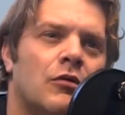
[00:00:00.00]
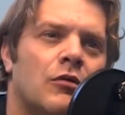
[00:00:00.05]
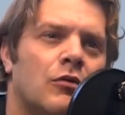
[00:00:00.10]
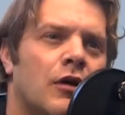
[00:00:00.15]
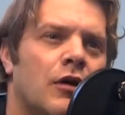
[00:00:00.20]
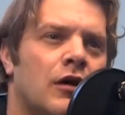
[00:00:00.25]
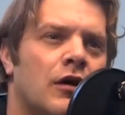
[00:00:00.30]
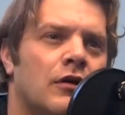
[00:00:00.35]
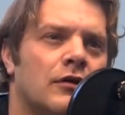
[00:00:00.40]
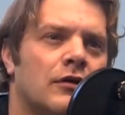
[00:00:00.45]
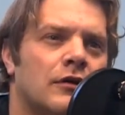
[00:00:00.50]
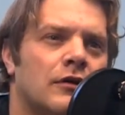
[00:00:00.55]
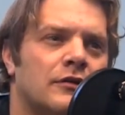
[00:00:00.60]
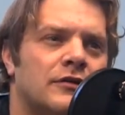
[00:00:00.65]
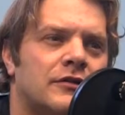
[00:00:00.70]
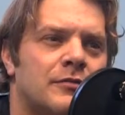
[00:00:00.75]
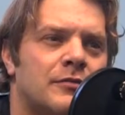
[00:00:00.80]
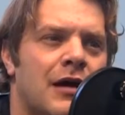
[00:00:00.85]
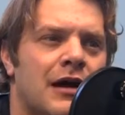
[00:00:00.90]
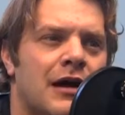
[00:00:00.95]
Well,
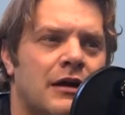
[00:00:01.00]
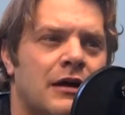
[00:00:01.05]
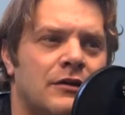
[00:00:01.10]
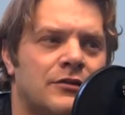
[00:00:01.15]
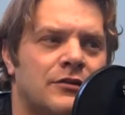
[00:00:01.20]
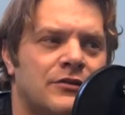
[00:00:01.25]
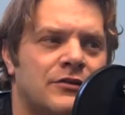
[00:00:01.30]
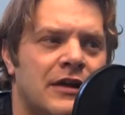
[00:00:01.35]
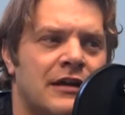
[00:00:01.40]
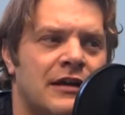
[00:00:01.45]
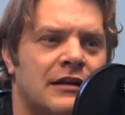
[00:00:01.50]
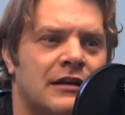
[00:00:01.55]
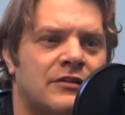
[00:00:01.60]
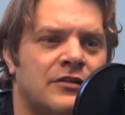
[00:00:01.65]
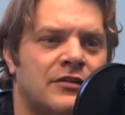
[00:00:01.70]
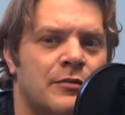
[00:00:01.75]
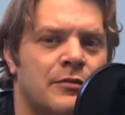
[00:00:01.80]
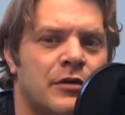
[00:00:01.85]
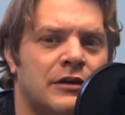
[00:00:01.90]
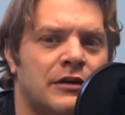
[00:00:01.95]
to my understanding,
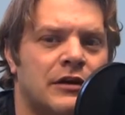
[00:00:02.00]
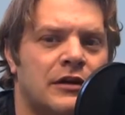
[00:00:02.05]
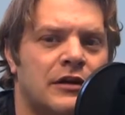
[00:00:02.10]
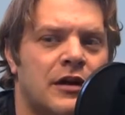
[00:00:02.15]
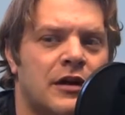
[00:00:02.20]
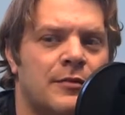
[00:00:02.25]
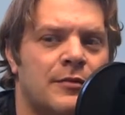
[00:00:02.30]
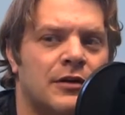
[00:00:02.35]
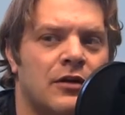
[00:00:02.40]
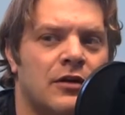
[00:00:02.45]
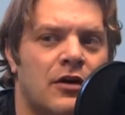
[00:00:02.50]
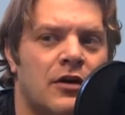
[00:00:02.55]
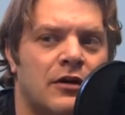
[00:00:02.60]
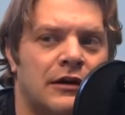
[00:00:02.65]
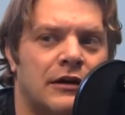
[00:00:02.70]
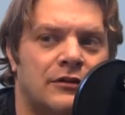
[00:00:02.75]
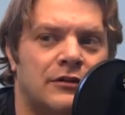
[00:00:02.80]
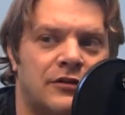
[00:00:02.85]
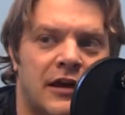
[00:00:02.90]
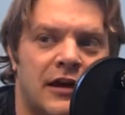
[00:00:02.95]
someone could come
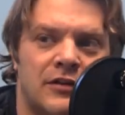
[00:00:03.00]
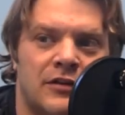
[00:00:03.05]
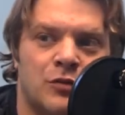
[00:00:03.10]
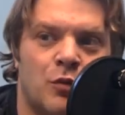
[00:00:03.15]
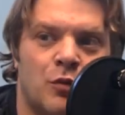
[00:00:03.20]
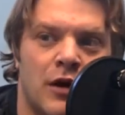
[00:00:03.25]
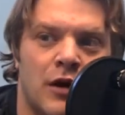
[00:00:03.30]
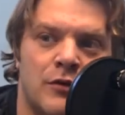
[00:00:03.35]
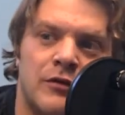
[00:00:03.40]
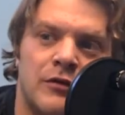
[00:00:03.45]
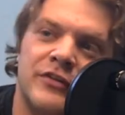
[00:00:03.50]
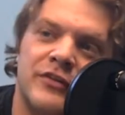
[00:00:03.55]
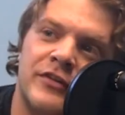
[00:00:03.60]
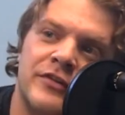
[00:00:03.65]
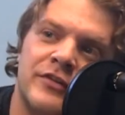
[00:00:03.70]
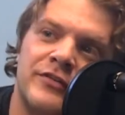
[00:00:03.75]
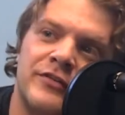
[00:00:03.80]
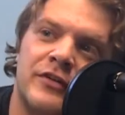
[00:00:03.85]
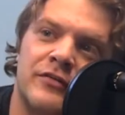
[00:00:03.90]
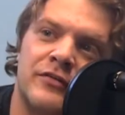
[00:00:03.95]
along and change one
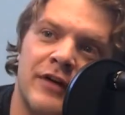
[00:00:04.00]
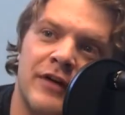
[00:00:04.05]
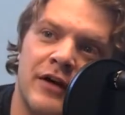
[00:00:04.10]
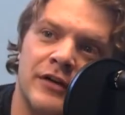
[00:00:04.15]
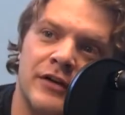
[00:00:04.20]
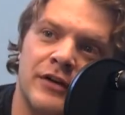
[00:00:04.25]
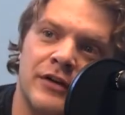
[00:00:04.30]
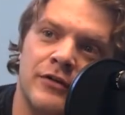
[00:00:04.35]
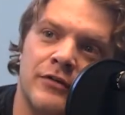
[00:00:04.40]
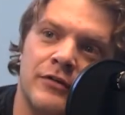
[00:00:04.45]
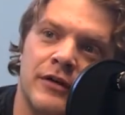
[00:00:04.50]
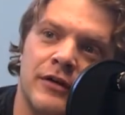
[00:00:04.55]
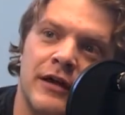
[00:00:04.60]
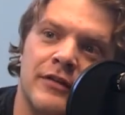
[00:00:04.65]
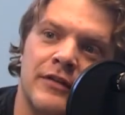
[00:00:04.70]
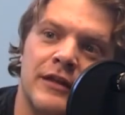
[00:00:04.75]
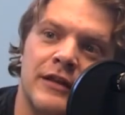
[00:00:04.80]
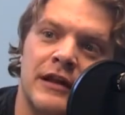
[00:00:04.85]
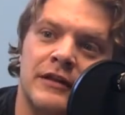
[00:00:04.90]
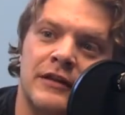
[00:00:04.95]
resistor value,
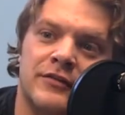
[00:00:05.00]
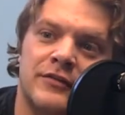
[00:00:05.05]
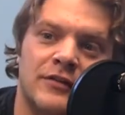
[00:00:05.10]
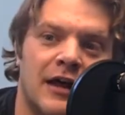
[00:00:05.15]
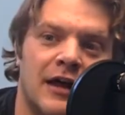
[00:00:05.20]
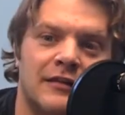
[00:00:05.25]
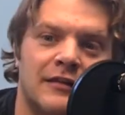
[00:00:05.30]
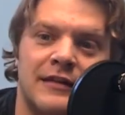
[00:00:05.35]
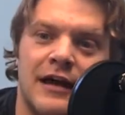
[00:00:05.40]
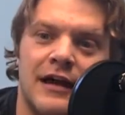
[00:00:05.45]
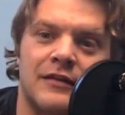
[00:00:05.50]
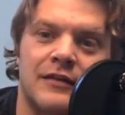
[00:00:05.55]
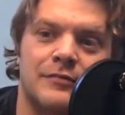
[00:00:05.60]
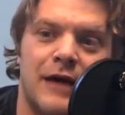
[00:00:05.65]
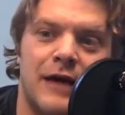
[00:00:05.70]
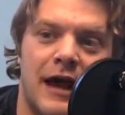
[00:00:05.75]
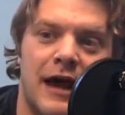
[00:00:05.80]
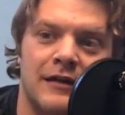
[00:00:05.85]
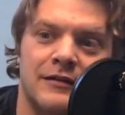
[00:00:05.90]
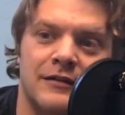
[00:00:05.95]
and then it's not that
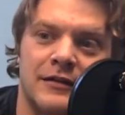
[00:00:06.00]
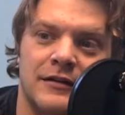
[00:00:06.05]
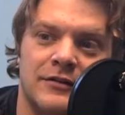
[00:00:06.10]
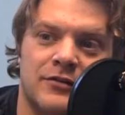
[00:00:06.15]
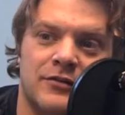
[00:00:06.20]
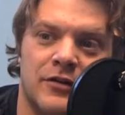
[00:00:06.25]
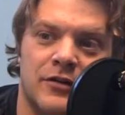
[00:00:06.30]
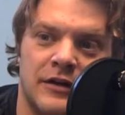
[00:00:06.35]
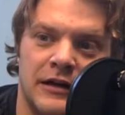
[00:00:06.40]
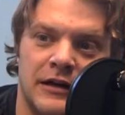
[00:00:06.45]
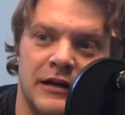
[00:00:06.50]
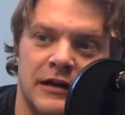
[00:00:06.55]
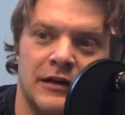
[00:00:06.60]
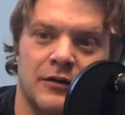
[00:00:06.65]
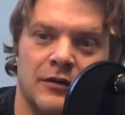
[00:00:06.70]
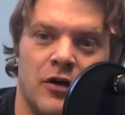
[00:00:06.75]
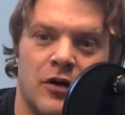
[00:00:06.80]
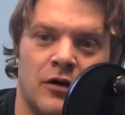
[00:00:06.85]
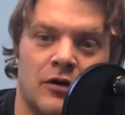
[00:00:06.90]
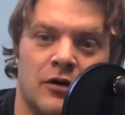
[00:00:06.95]
patented circuit
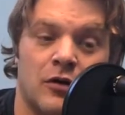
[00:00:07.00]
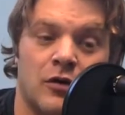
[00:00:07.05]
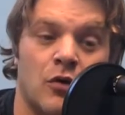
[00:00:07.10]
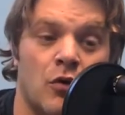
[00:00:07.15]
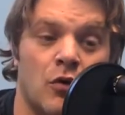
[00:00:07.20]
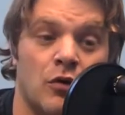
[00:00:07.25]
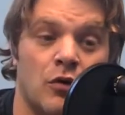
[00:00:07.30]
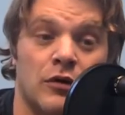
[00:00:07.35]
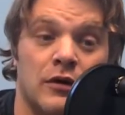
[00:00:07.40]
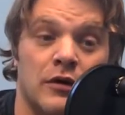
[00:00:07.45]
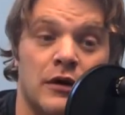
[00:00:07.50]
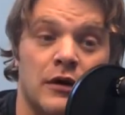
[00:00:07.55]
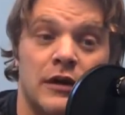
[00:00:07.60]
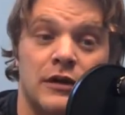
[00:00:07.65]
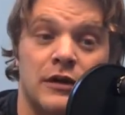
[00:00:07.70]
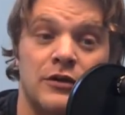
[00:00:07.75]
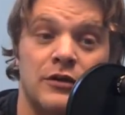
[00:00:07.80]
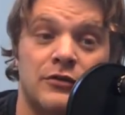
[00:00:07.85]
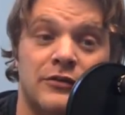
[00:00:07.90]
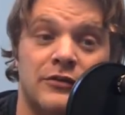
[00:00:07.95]
any longer, or
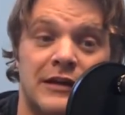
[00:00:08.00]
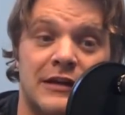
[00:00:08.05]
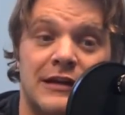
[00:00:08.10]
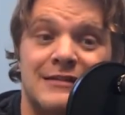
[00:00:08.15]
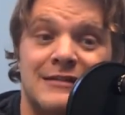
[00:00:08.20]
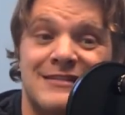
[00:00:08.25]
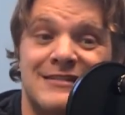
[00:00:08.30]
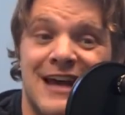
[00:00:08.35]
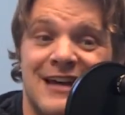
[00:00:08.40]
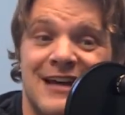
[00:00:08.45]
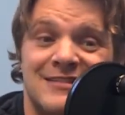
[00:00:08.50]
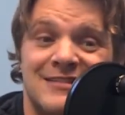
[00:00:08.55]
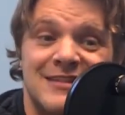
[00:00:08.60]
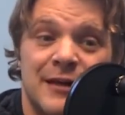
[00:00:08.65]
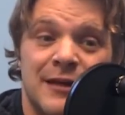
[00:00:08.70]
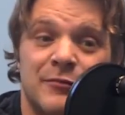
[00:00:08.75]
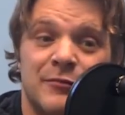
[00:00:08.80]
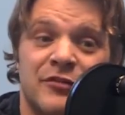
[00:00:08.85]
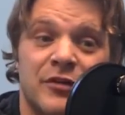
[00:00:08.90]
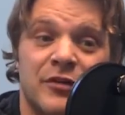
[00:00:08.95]
use the exact
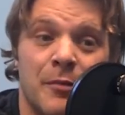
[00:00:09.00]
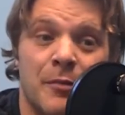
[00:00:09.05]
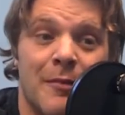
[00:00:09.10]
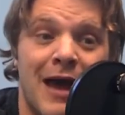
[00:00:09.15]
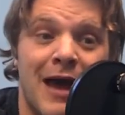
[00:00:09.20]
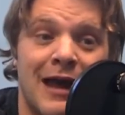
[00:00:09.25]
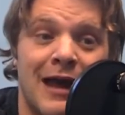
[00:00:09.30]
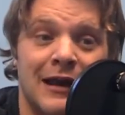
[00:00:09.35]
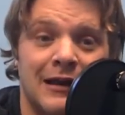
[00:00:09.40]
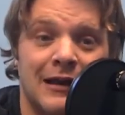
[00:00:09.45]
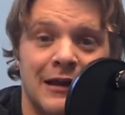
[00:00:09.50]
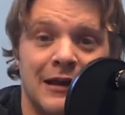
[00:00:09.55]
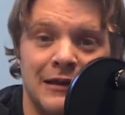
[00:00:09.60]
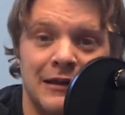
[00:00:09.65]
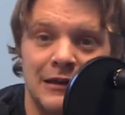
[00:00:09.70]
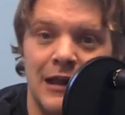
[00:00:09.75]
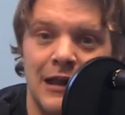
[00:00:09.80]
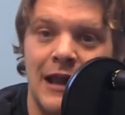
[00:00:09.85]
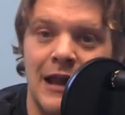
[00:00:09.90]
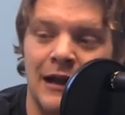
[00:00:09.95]
same schematic
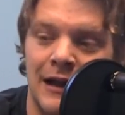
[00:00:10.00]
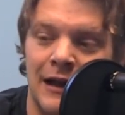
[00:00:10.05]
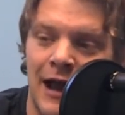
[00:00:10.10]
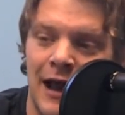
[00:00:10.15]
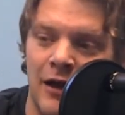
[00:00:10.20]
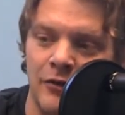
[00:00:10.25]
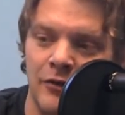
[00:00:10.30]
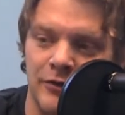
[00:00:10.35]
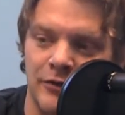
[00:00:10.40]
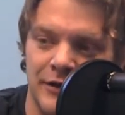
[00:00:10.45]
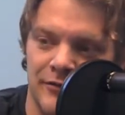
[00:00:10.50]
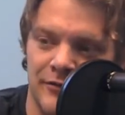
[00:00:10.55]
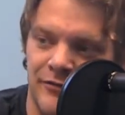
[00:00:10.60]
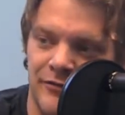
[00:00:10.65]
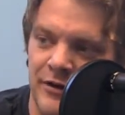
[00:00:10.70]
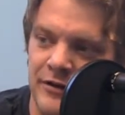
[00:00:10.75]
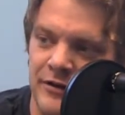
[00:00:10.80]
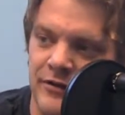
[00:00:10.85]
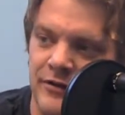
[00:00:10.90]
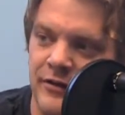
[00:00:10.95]
and lay it out
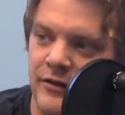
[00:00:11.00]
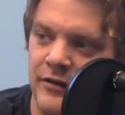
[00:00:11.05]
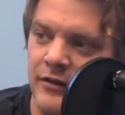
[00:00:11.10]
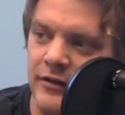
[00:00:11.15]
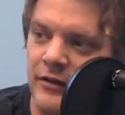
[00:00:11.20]
different.